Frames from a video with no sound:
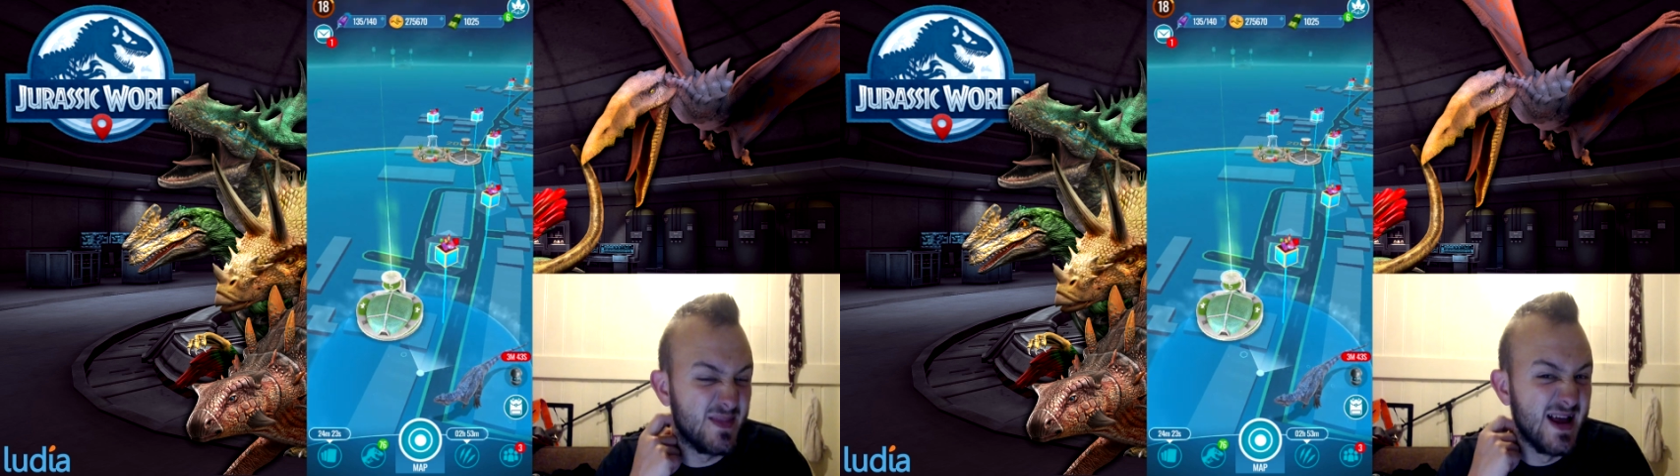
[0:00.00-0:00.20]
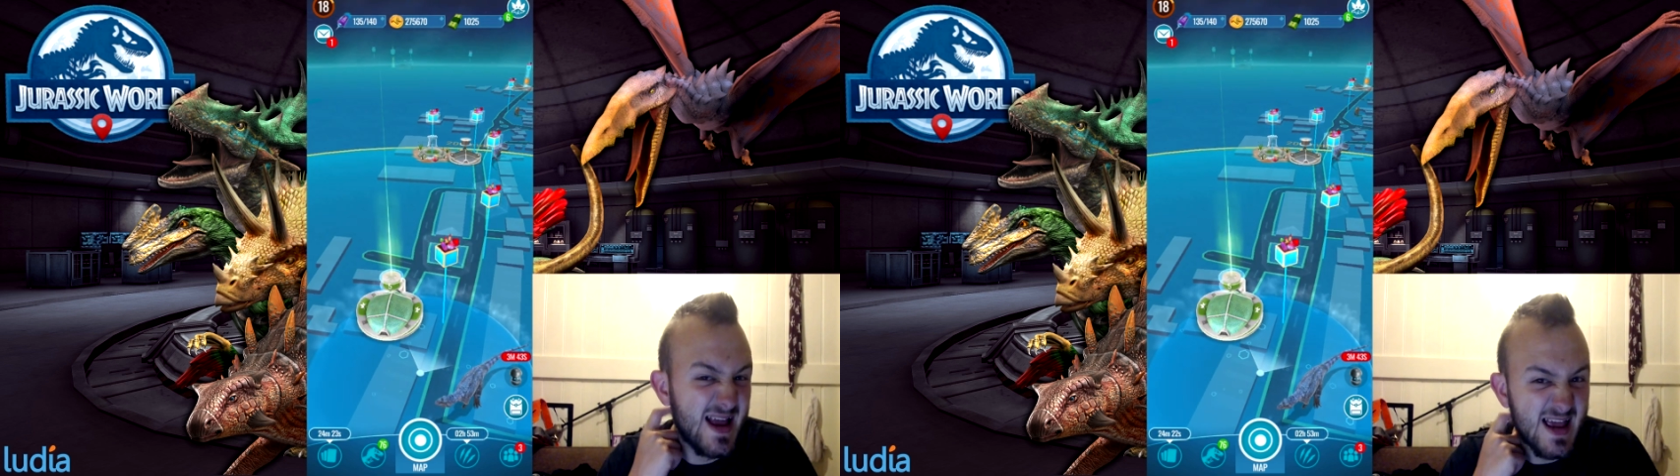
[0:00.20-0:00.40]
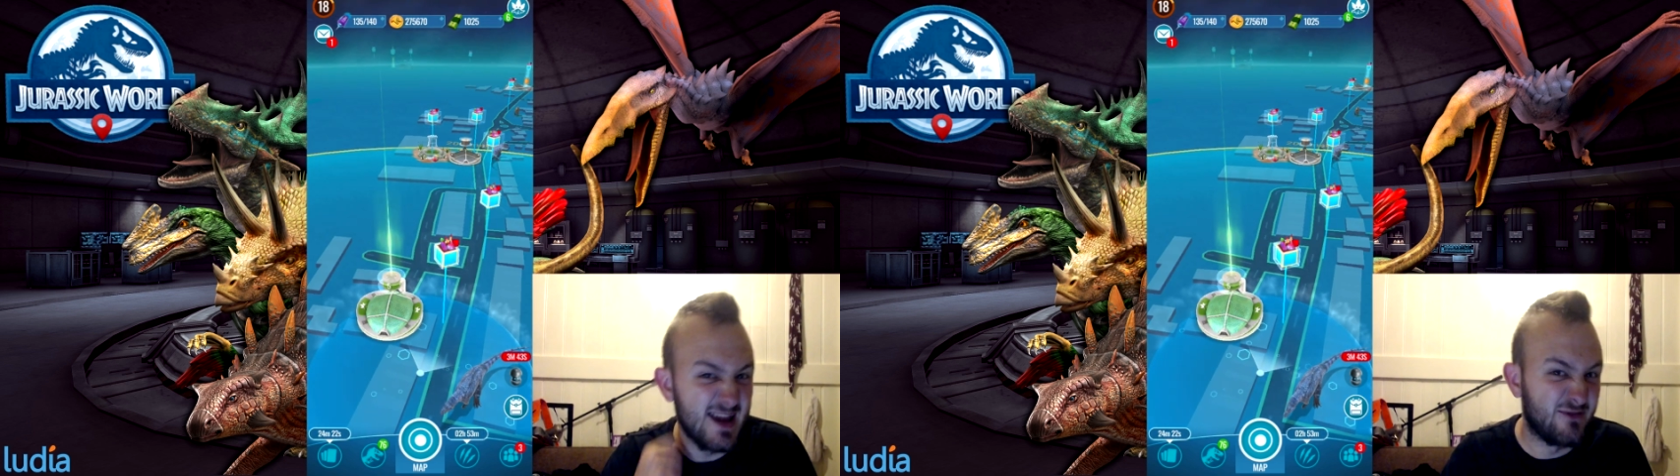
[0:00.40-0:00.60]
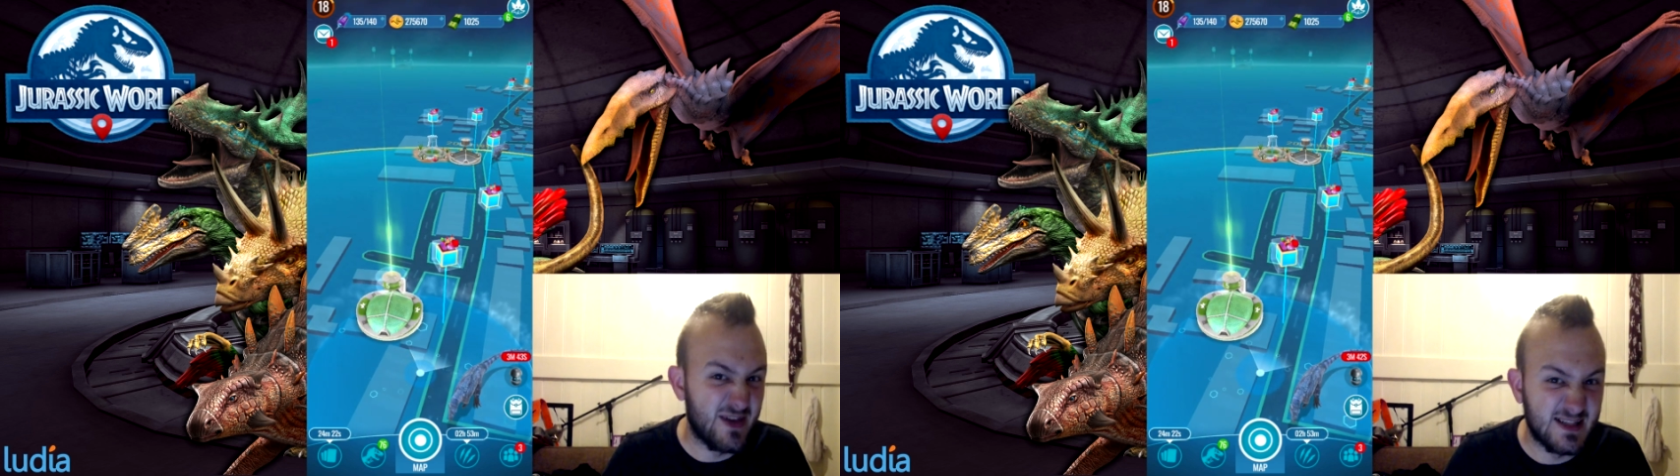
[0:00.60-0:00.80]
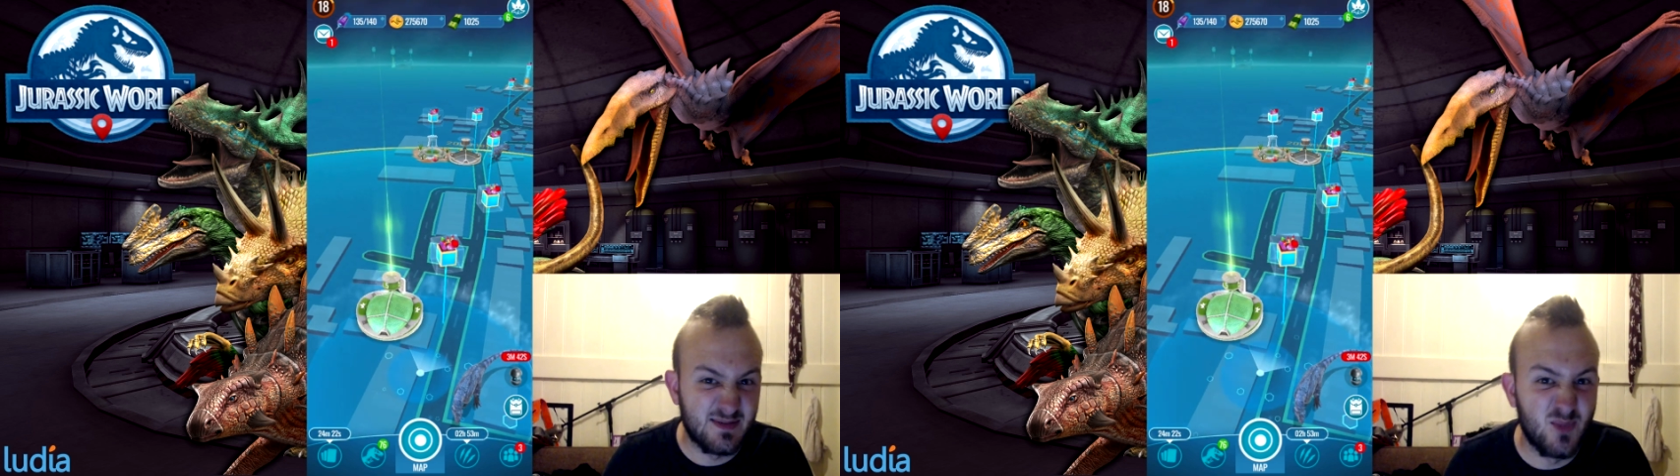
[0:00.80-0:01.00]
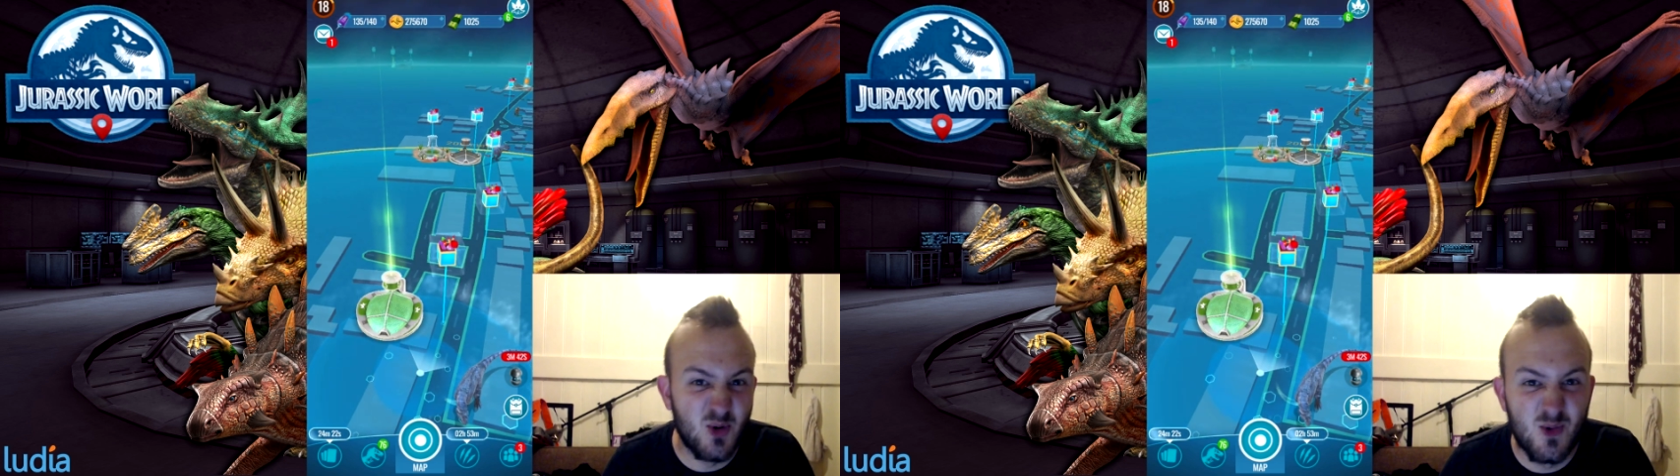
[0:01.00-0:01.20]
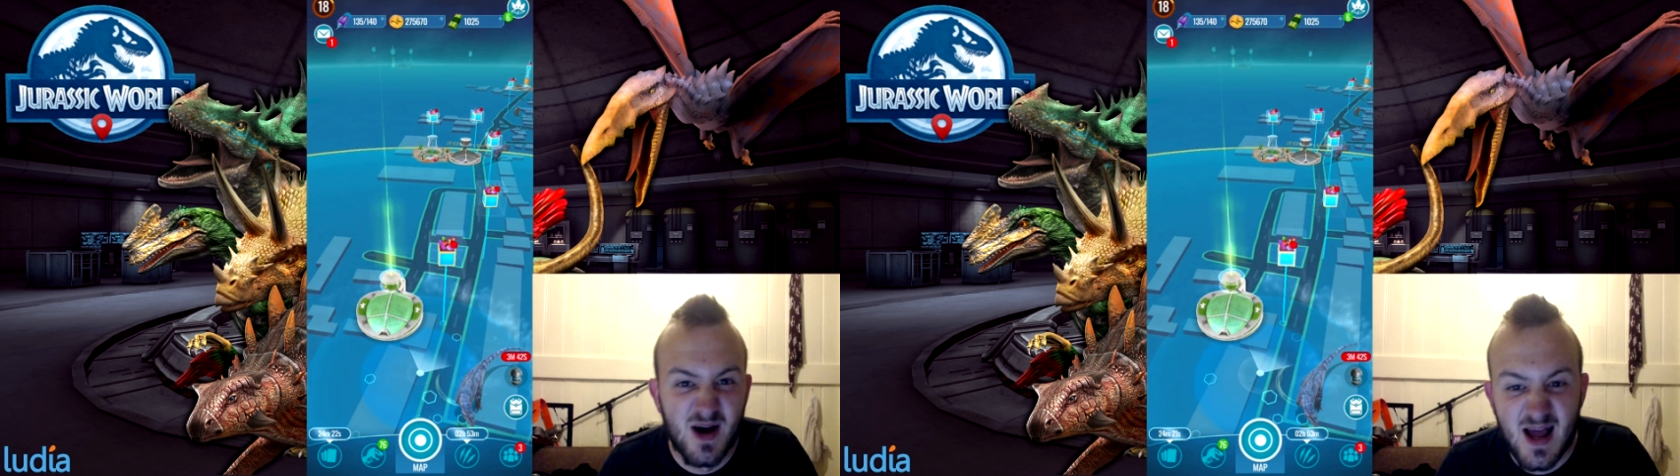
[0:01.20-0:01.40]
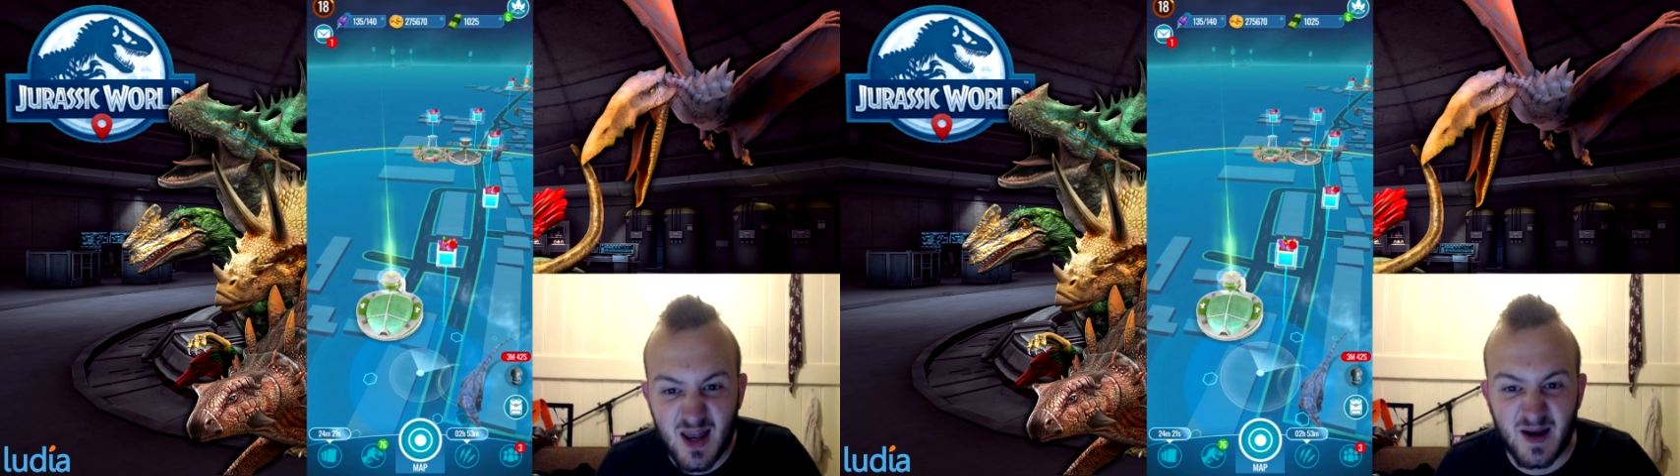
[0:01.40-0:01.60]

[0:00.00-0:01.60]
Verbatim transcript: them, if they're small,